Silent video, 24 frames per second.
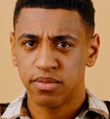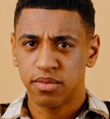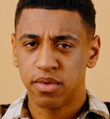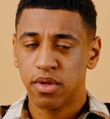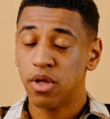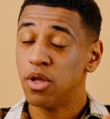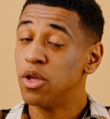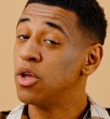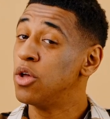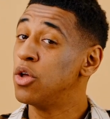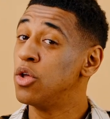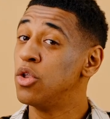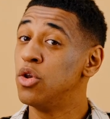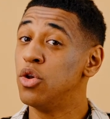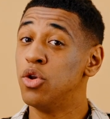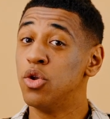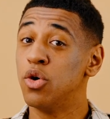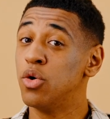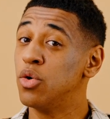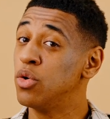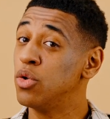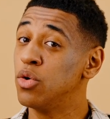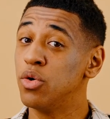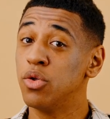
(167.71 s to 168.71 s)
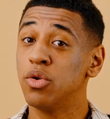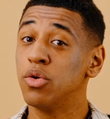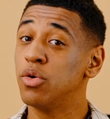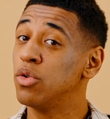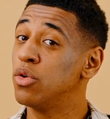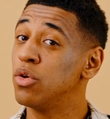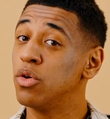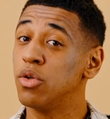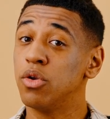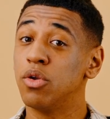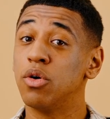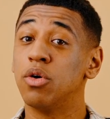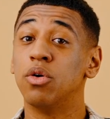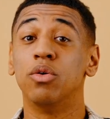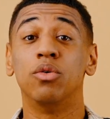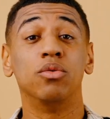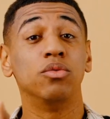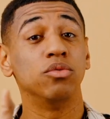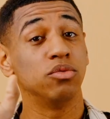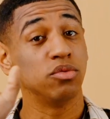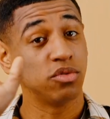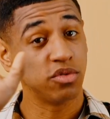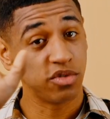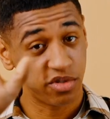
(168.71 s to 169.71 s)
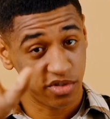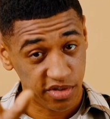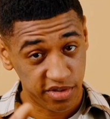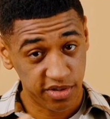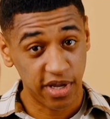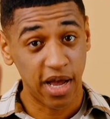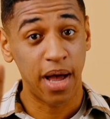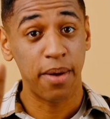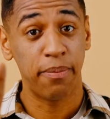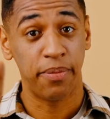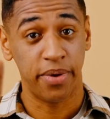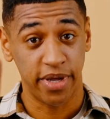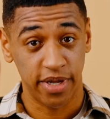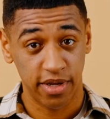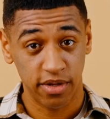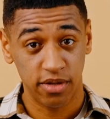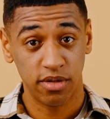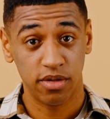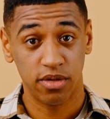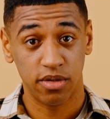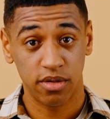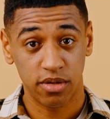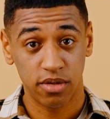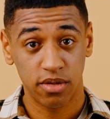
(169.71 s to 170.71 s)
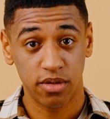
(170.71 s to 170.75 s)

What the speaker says: We're here, we got this, you can